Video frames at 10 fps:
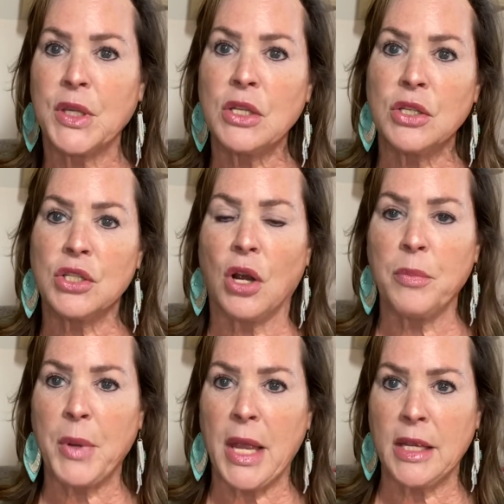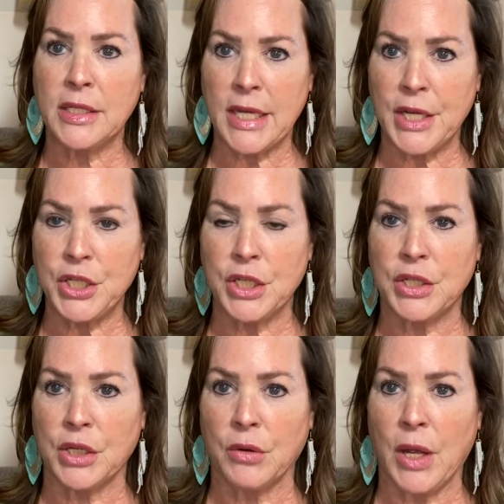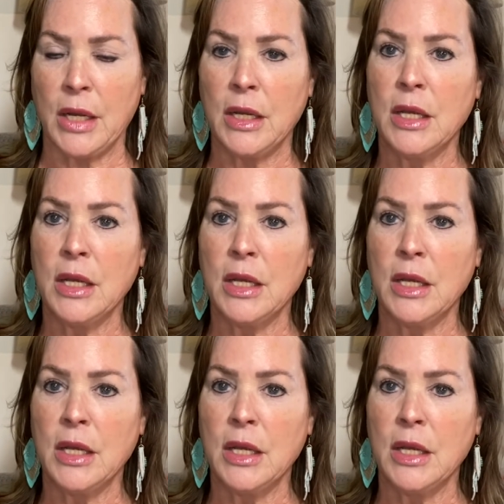So start paying attention to it.